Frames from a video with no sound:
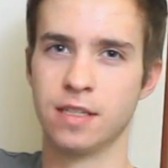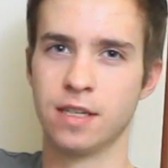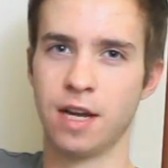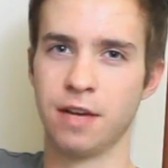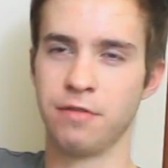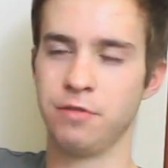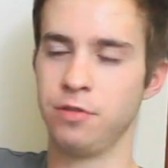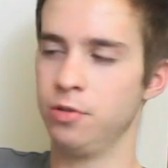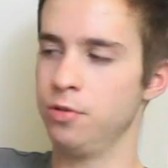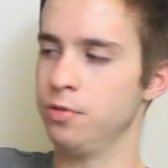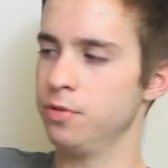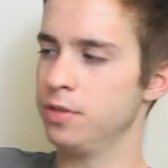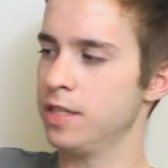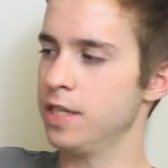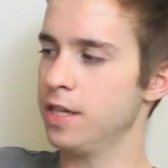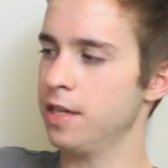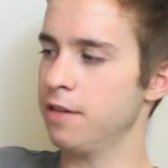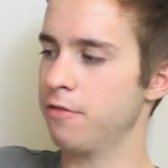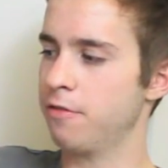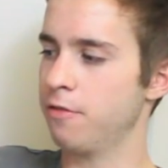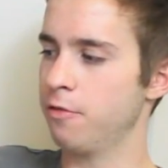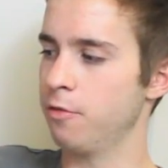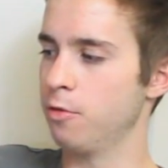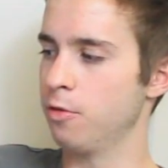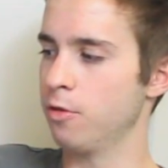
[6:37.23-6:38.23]
I've used
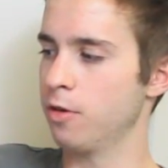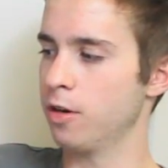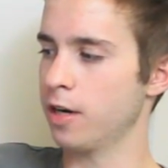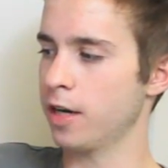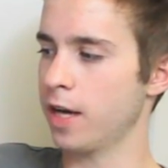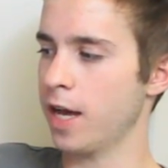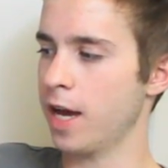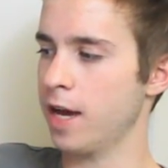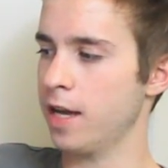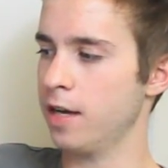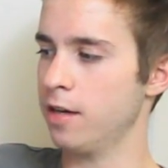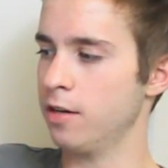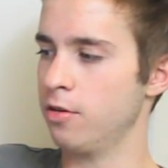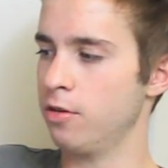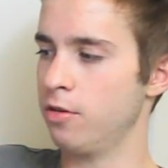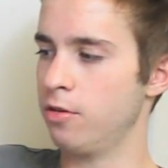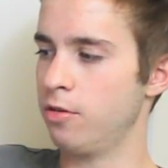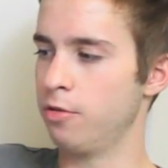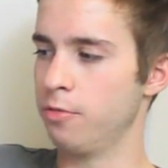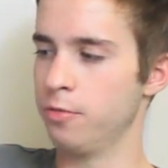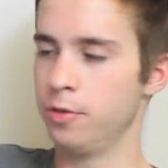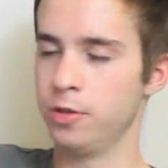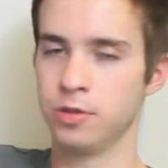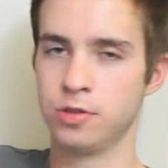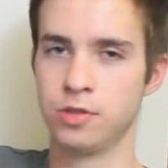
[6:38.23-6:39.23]
it for, again,
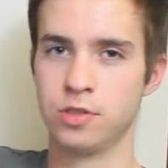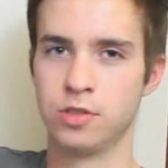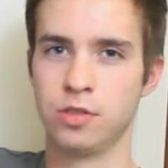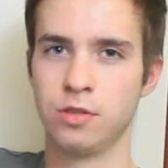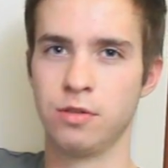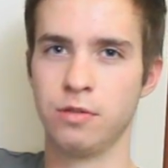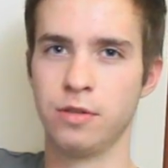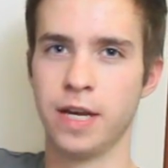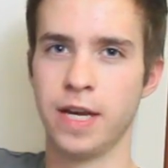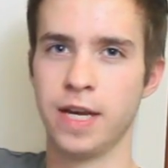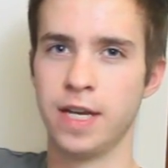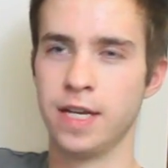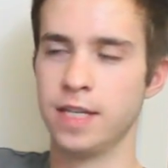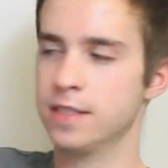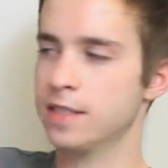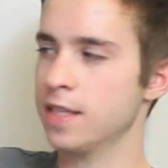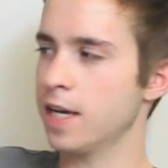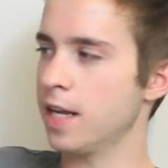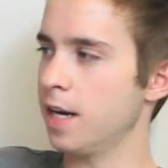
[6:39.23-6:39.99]
almost 2 days,